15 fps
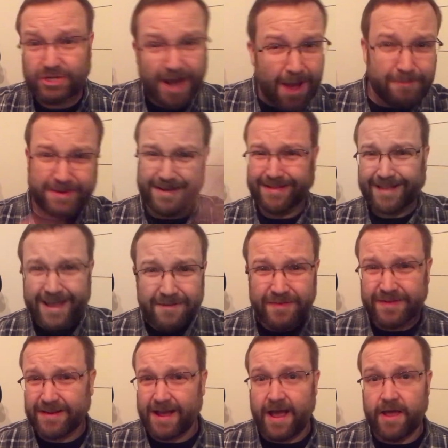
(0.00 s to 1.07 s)
shopping,
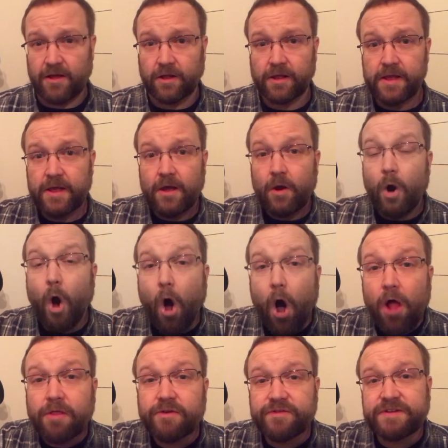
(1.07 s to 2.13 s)
lifestyle,
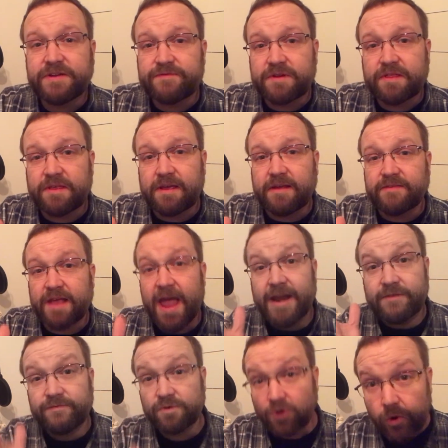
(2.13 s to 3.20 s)
all those different things. And
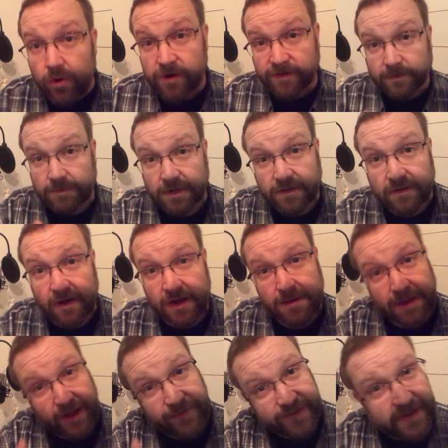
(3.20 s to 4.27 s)
of course, I'm going to talk
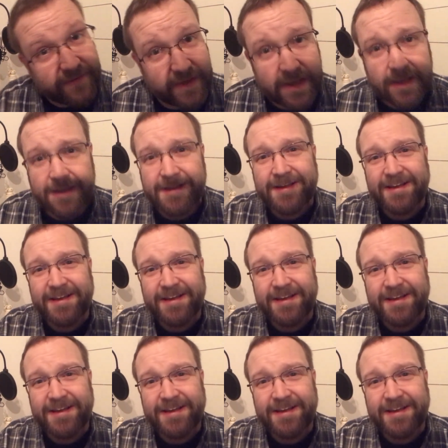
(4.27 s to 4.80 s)
about TV.